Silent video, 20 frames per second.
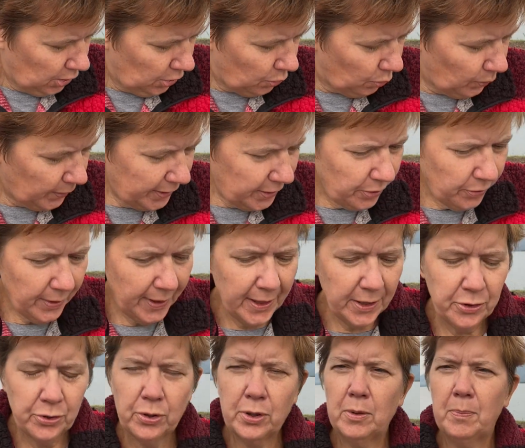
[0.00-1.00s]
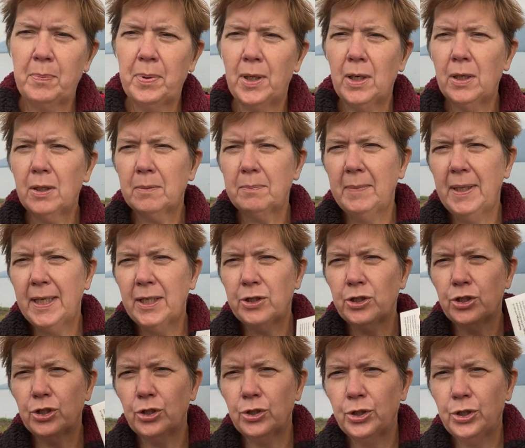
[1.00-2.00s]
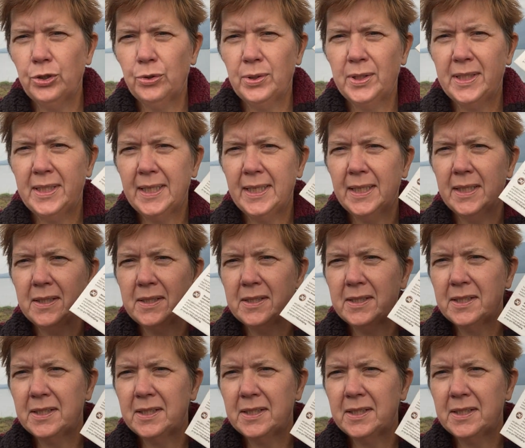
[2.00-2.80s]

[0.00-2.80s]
when you enter the park, make sure you get